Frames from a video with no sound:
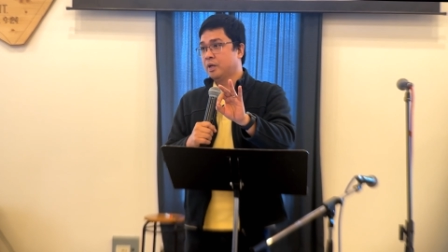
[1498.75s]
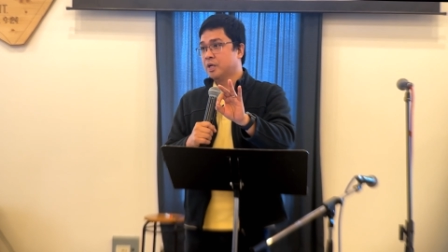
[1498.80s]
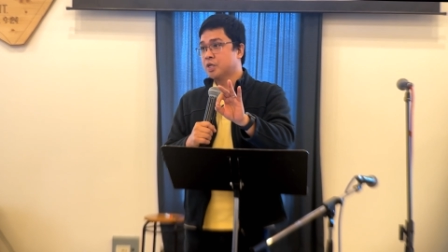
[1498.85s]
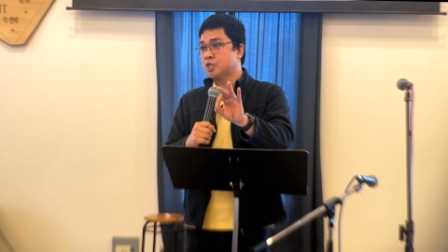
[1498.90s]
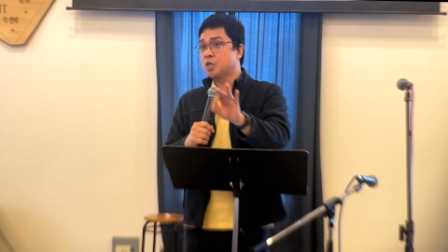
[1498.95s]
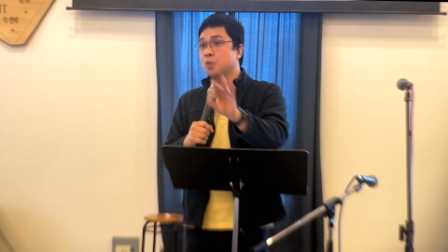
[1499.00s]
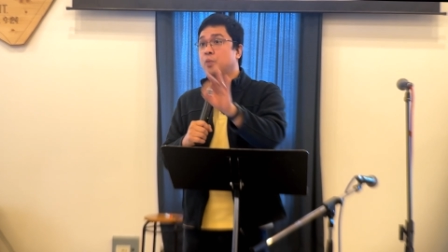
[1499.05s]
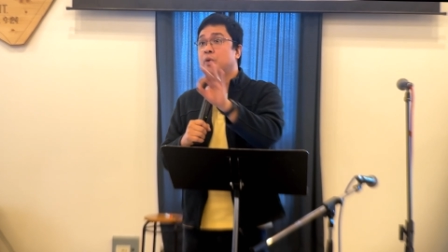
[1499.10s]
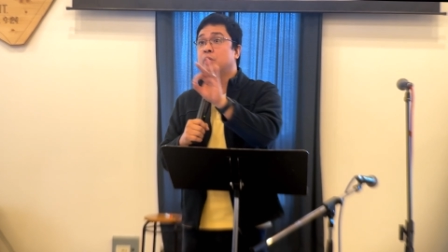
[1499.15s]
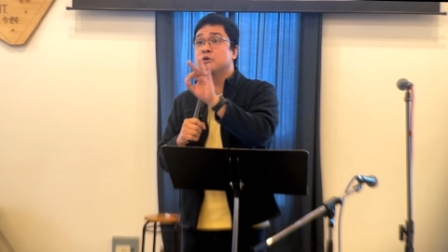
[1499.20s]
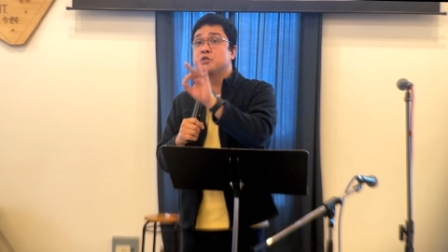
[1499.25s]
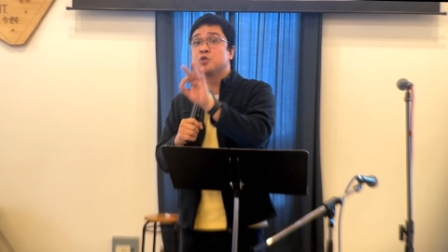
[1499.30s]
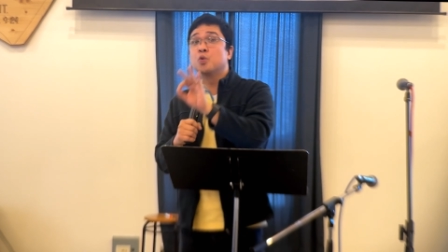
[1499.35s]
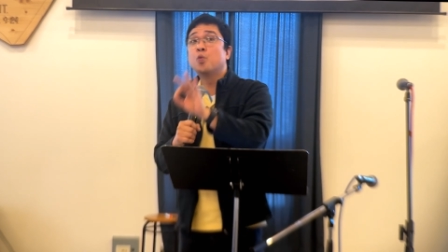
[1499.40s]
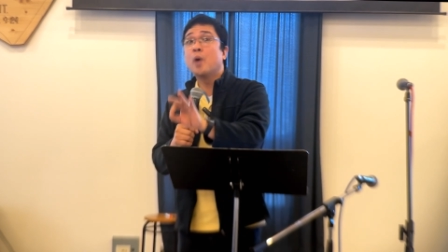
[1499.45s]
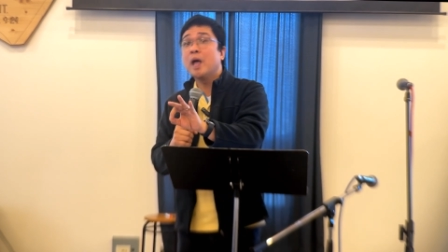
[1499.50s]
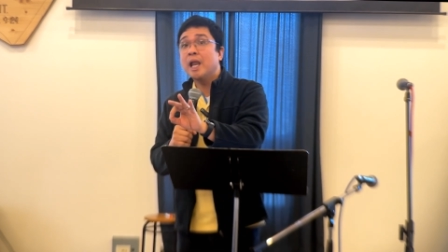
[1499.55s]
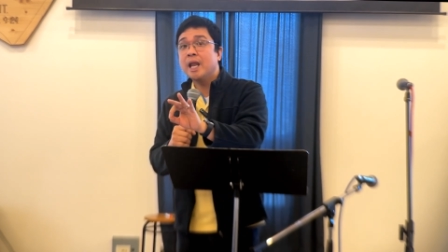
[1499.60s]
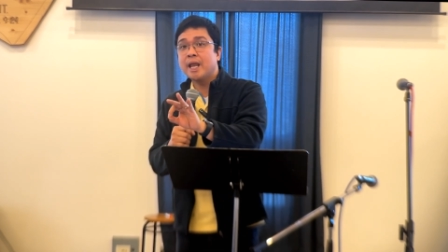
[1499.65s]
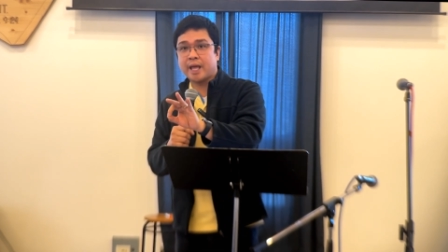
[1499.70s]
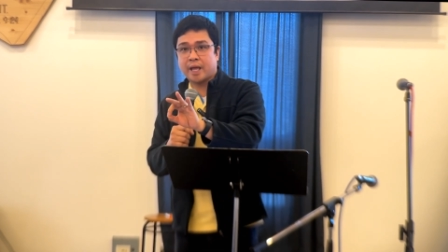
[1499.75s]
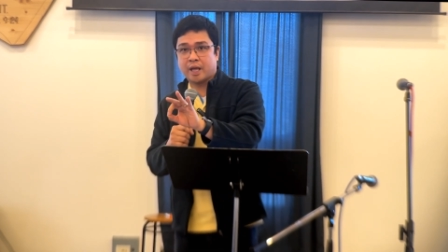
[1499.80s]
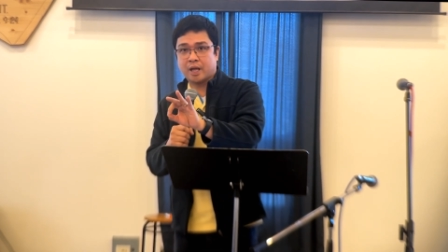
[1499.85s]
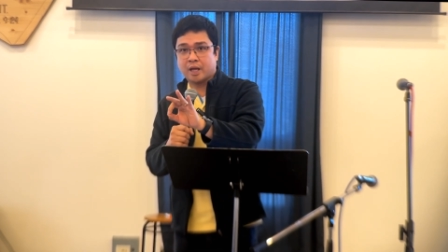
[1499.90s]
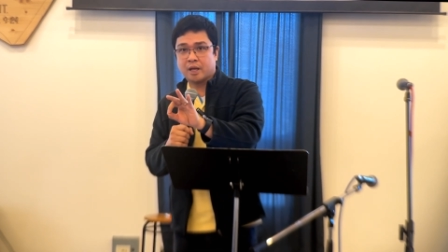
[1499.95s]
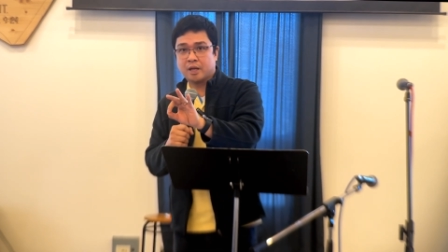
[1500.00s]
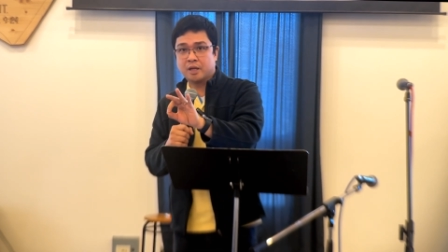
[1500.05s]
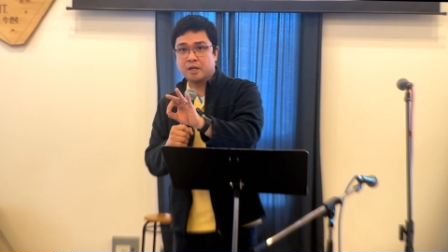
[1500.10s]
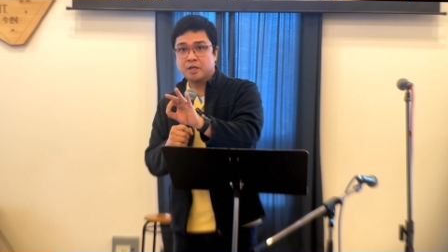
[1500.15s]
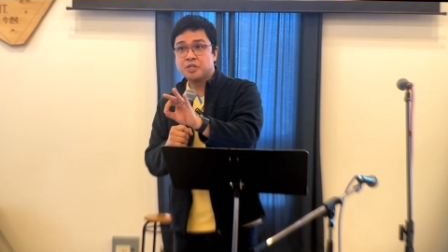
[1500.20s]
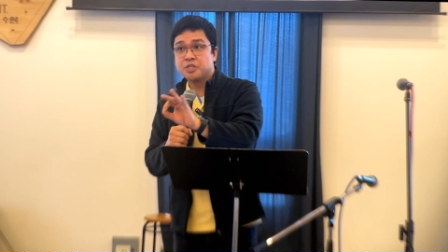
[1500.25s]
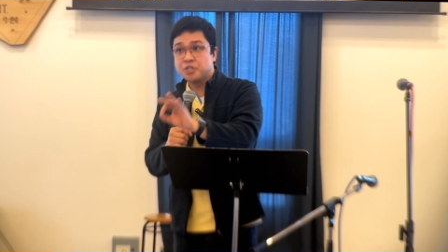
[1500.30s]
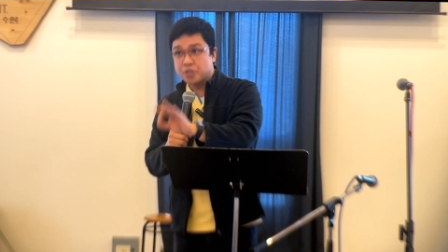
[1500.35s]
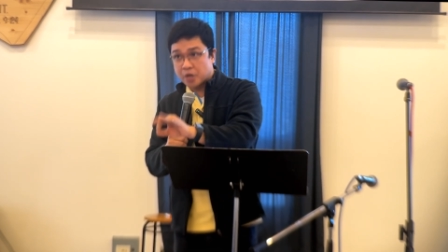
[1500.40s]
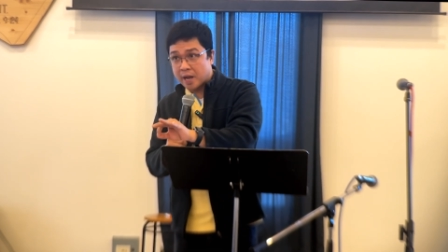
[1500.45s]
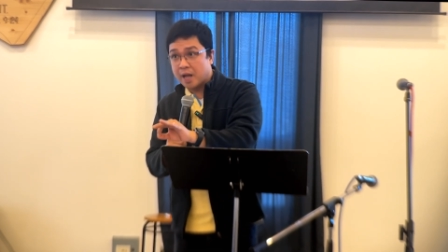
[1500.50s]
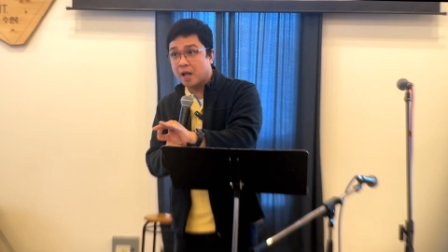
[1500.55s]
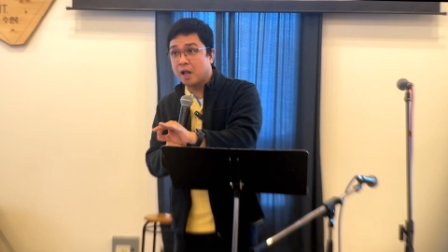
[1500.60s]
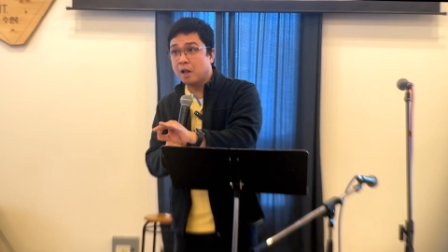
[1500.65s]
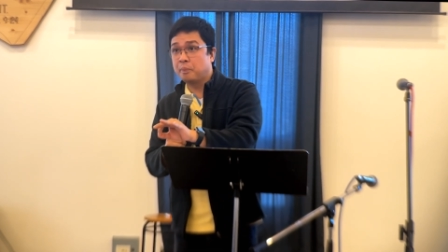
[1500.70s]
someone who is willing to
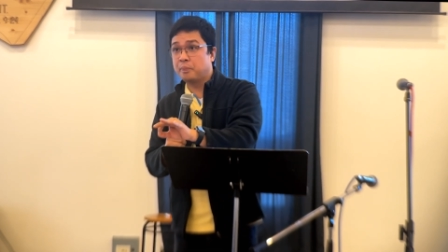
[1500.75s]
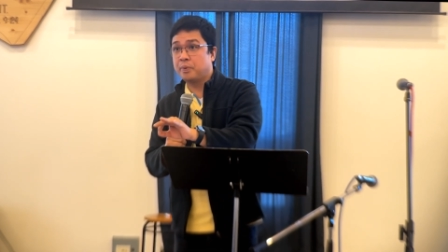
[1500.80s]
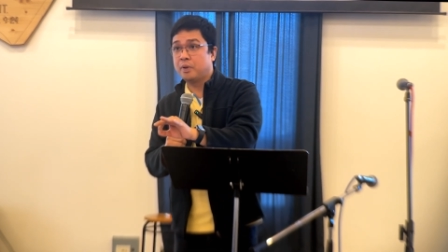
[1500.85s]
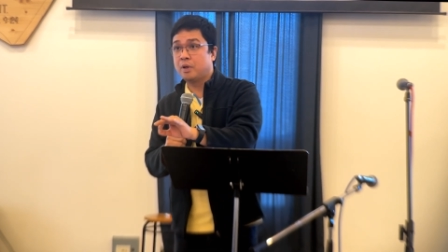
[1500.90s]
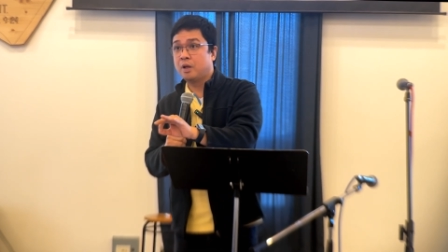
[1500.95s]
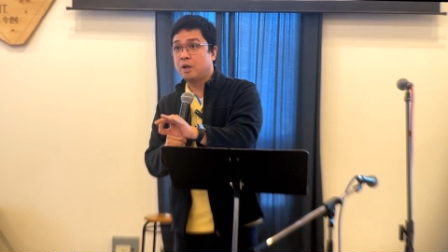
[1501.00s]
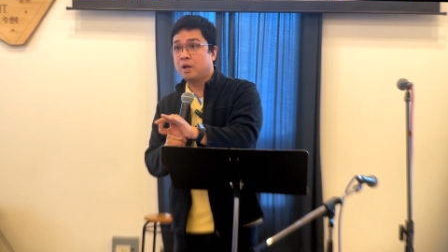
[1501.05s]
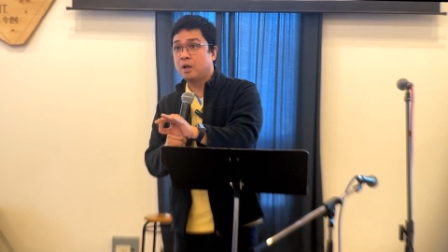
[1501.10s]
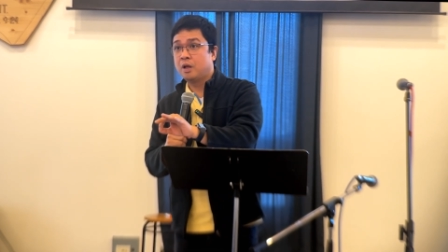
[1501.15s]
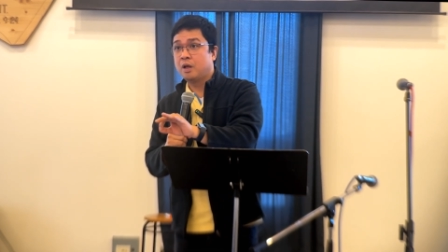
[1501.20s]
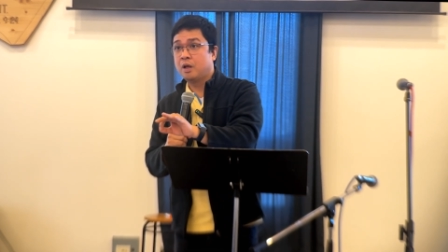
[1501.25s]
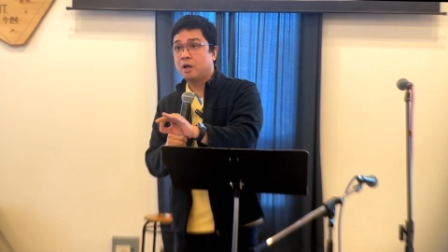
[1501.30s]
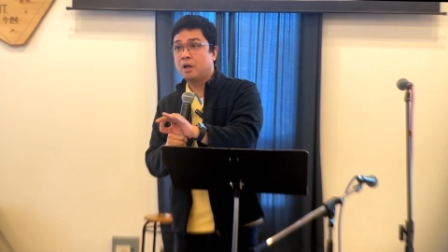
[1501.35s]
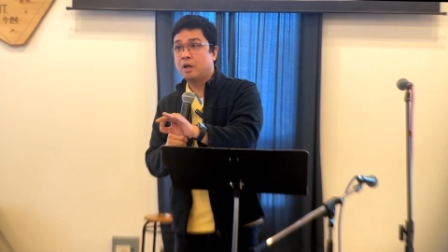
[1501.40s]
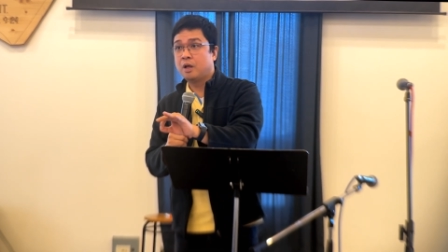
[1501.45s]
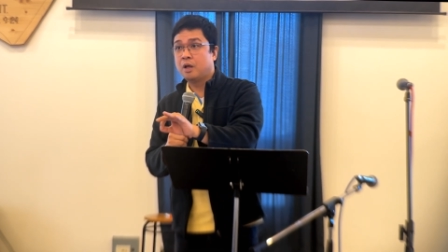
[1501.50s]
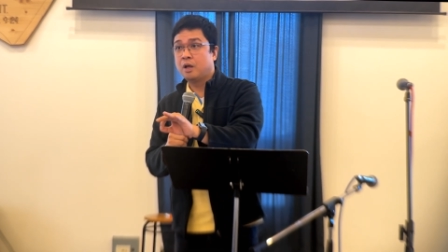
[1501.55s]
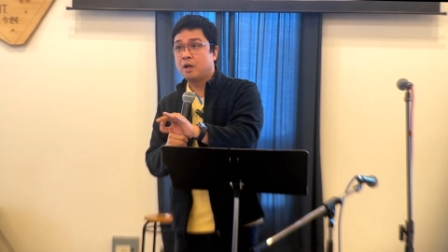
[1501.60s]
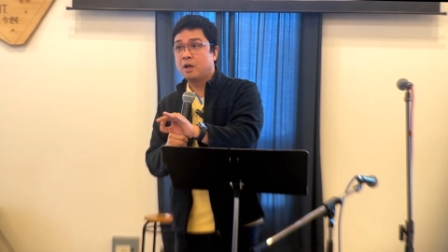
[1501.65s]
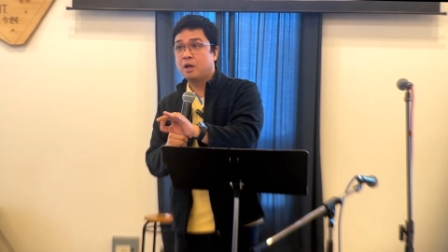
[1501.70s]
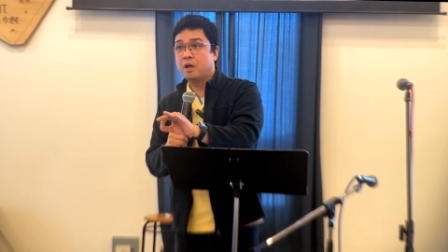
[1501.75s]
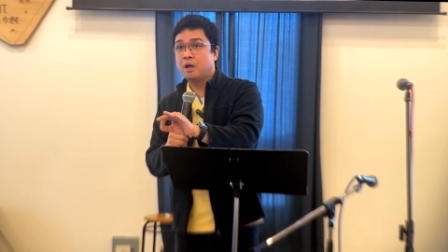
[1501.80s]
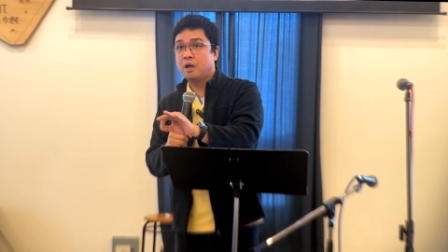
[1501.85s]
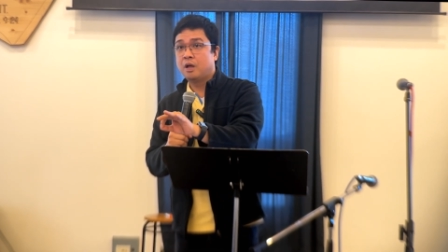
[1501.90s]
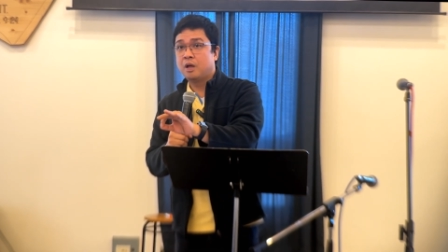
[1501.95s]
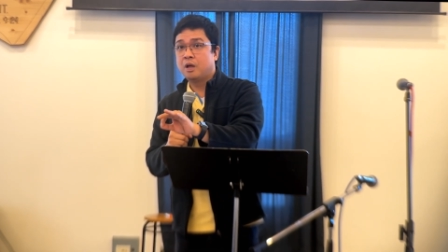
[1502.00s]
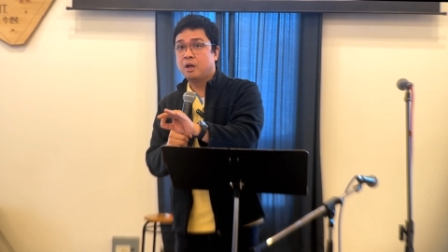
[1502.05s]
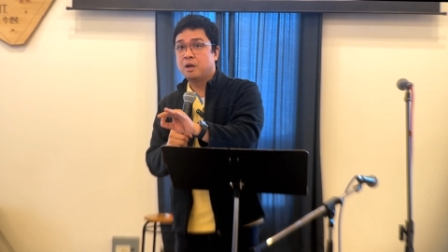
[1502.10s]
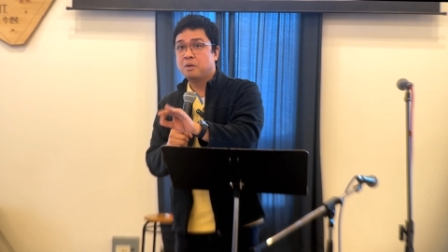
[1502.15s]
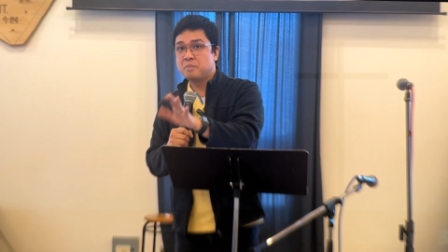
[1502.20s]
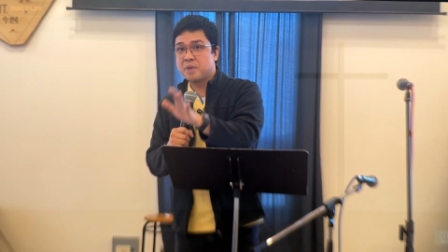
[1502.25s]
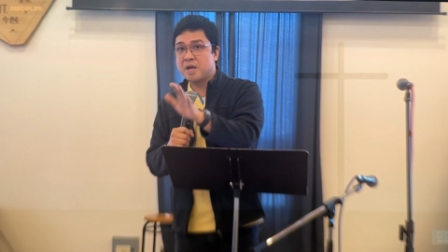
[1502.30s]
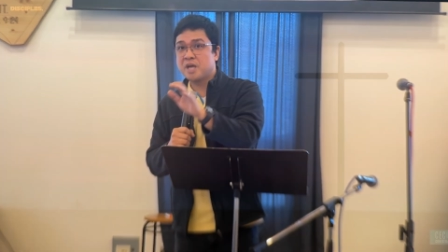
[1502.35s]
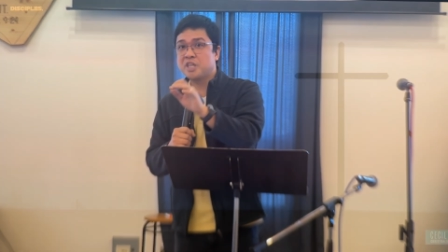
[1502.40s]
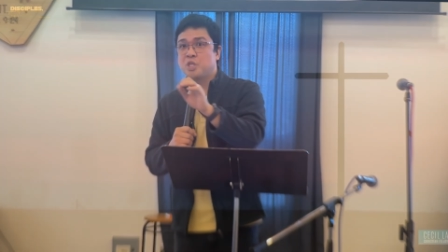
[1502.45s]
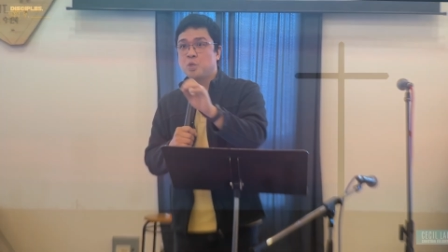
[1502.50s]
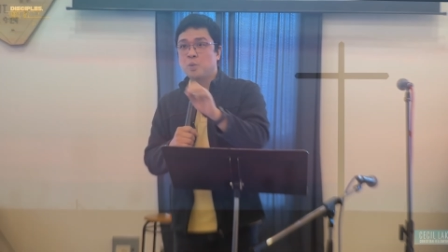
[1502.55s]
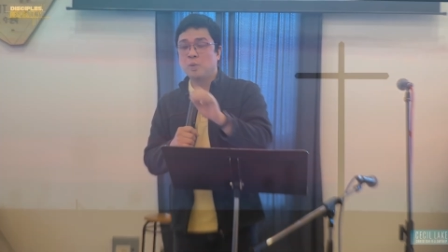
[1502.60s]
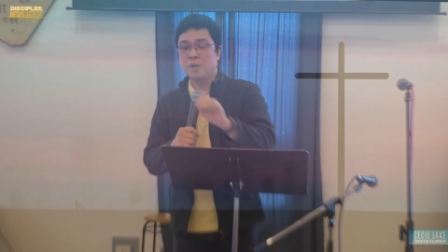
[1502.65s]
help. Matthew